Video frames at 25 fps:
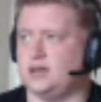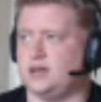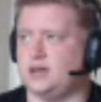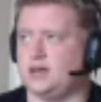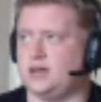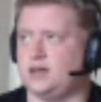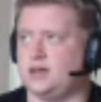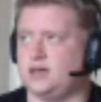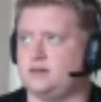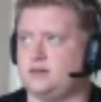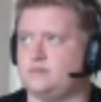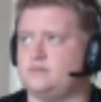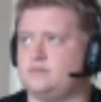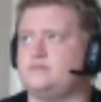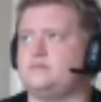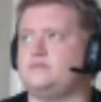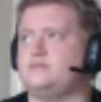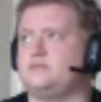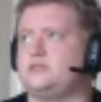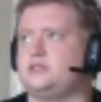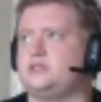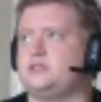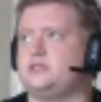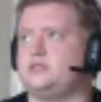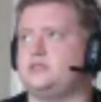so
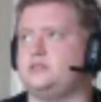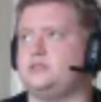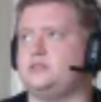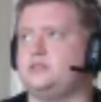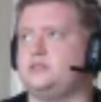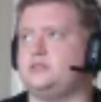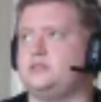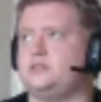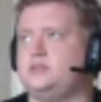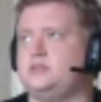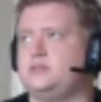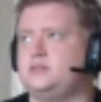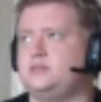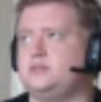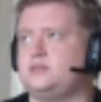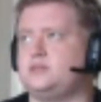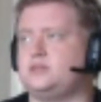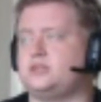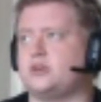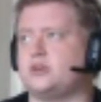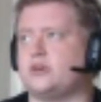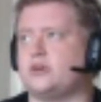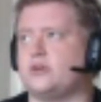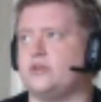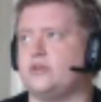1,
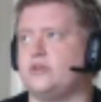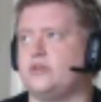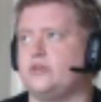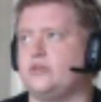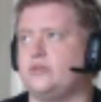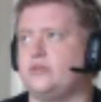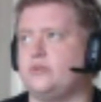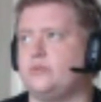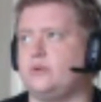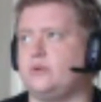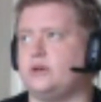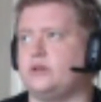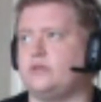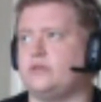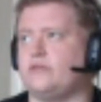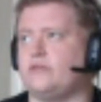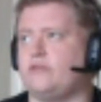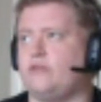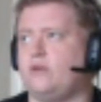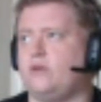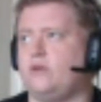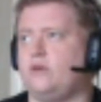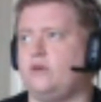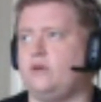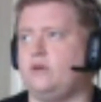2,
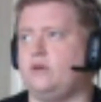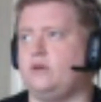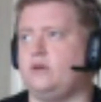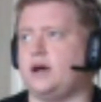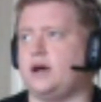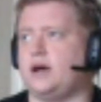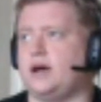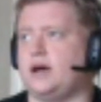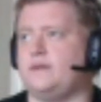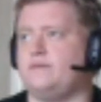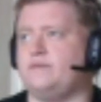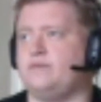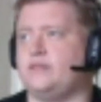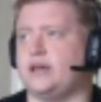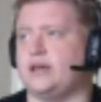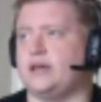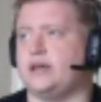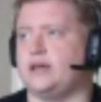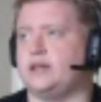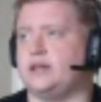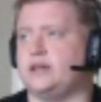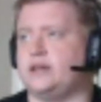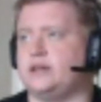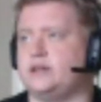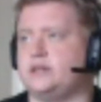3, 4, and
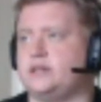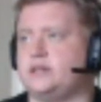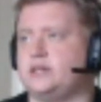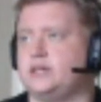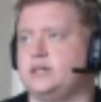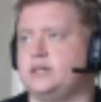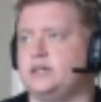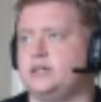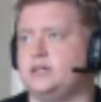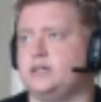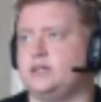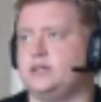then